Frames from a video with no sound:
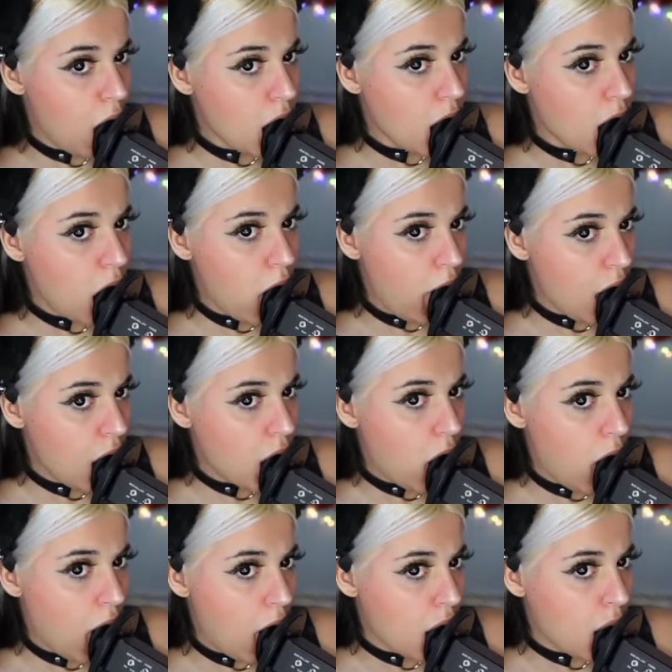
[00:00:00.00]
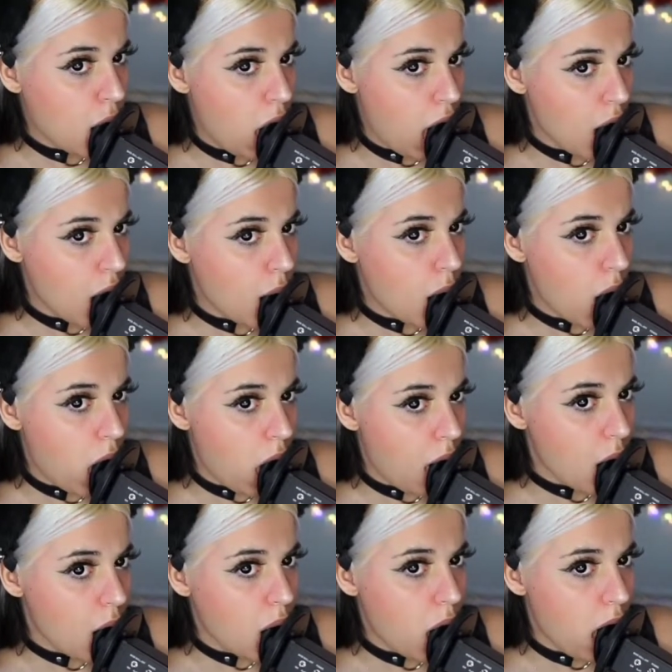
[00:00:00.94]
They are doing it
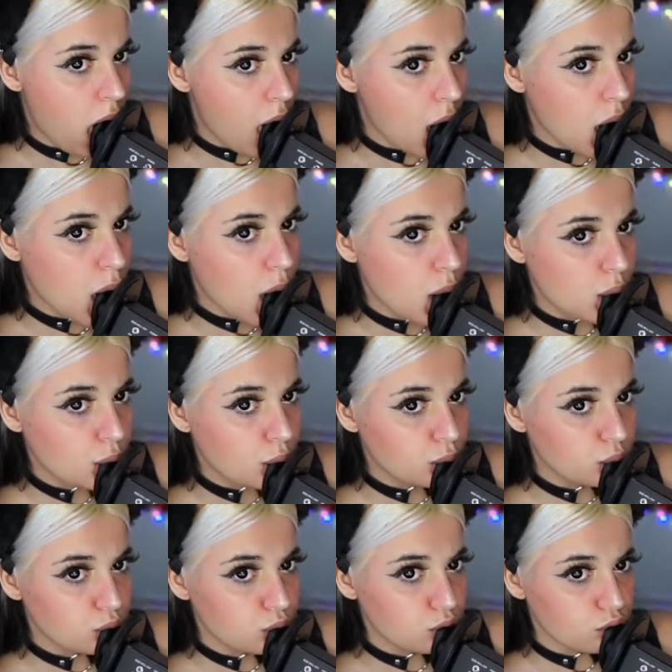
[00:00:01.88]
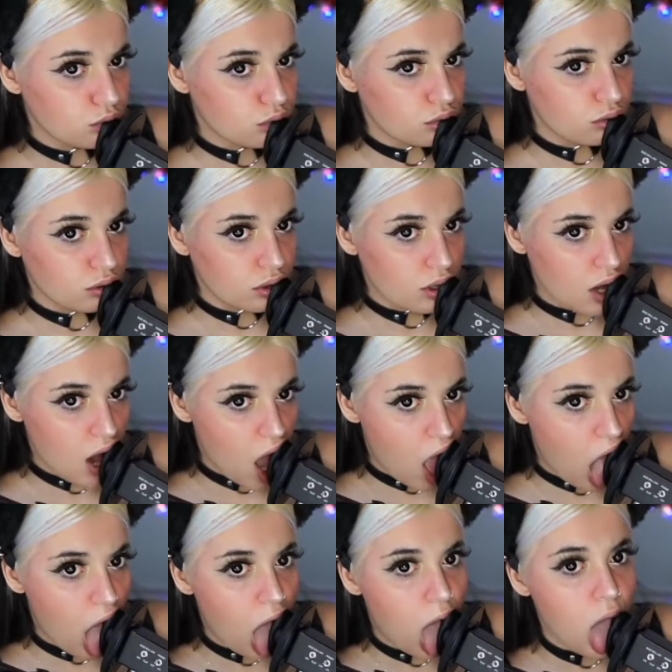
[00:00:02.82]
constantly on, while like
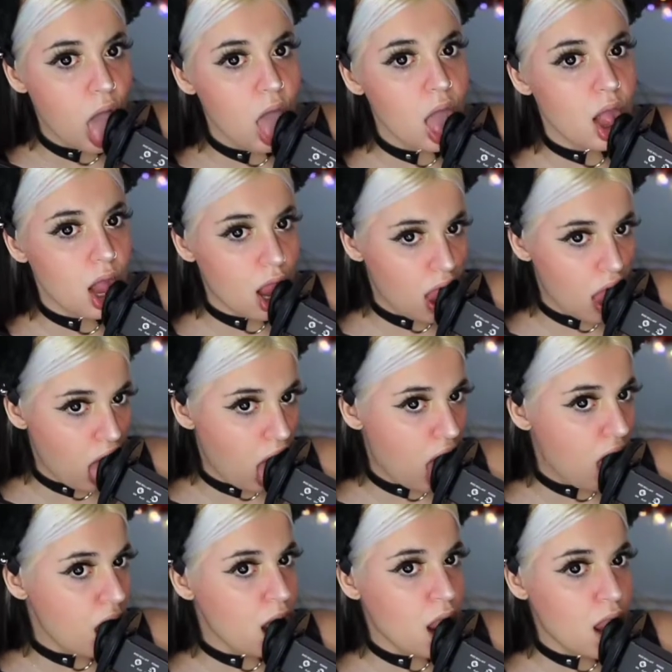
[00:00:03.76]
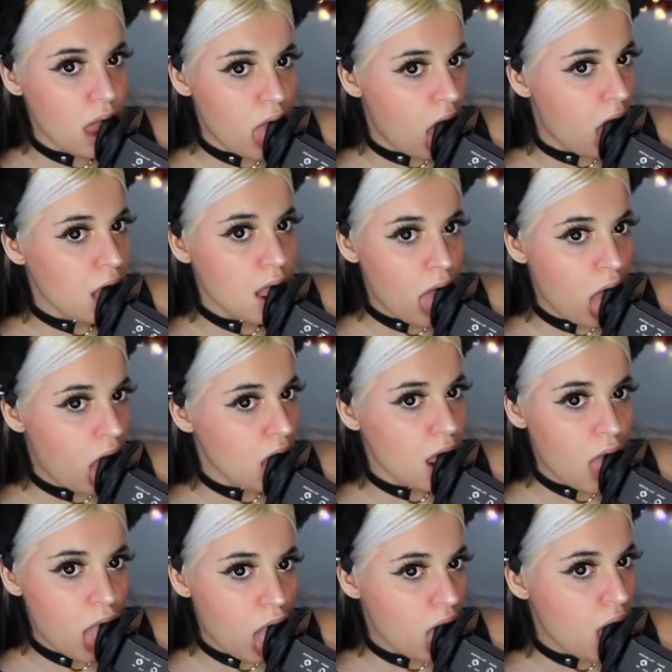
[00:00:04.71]
making blowjob sounds and like
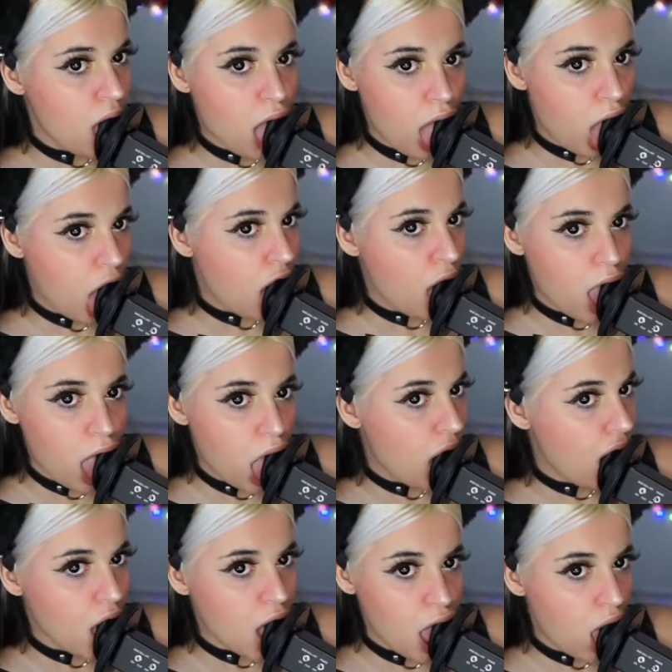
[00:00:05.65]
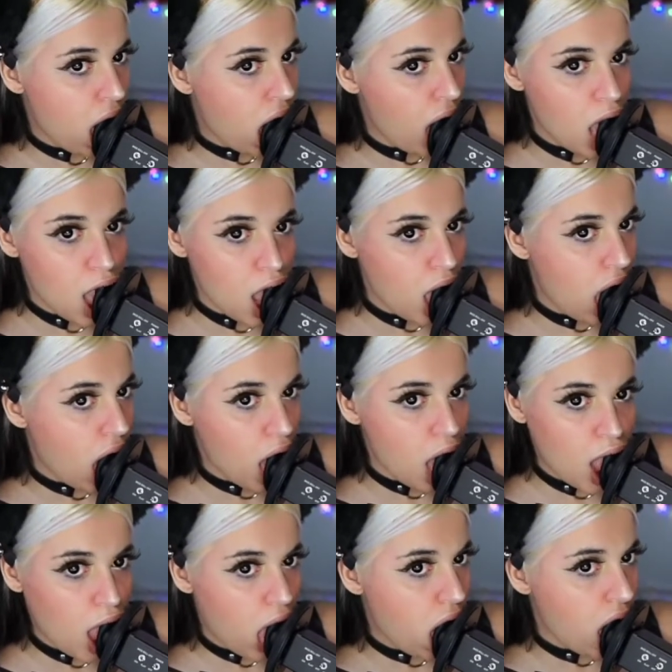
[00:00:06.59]
blowjob motions on these
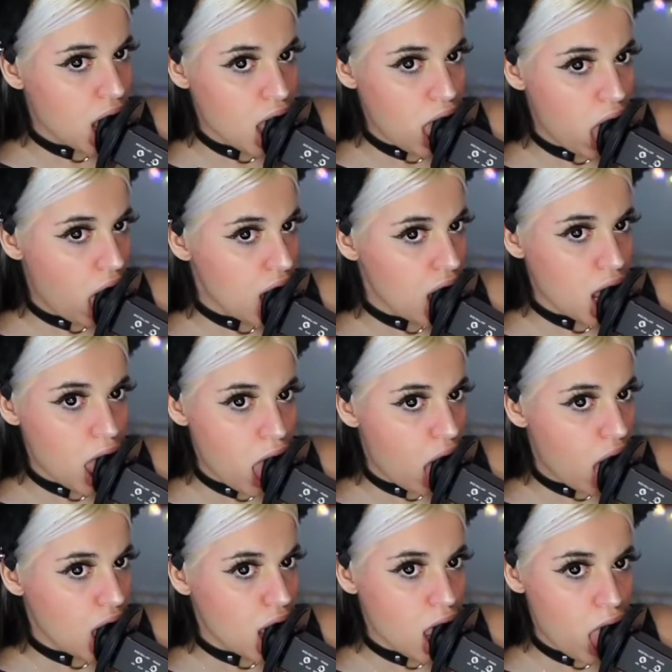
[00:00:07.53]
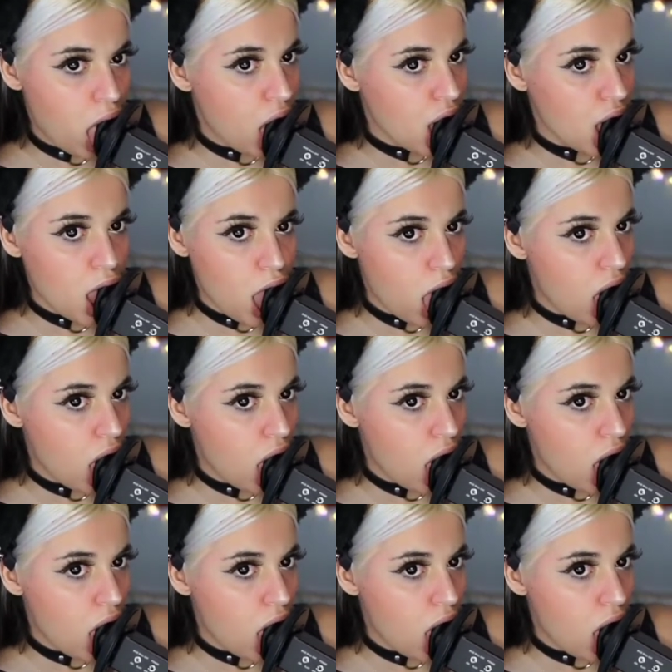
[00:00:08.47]
fucking microphones.